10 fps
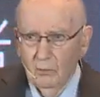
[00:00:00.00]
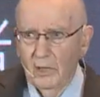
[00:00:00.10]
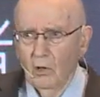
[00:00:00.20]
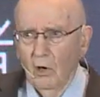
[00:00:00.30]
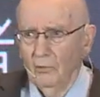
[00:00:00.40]

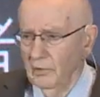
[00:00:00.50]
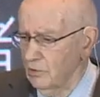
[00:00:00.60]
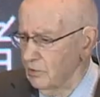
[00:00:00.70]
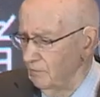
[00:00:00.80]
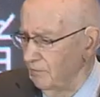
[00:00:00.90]
We call
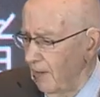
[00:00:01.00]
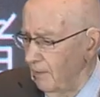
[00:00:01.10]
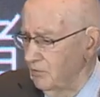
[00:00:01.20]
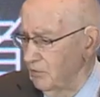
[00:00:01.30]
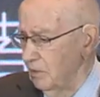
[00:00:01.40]
this the
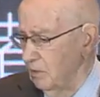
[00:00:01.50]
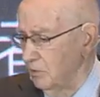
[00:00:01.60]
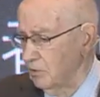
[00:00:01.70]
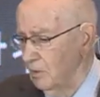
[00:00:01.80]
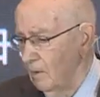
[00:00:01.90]
5 C's.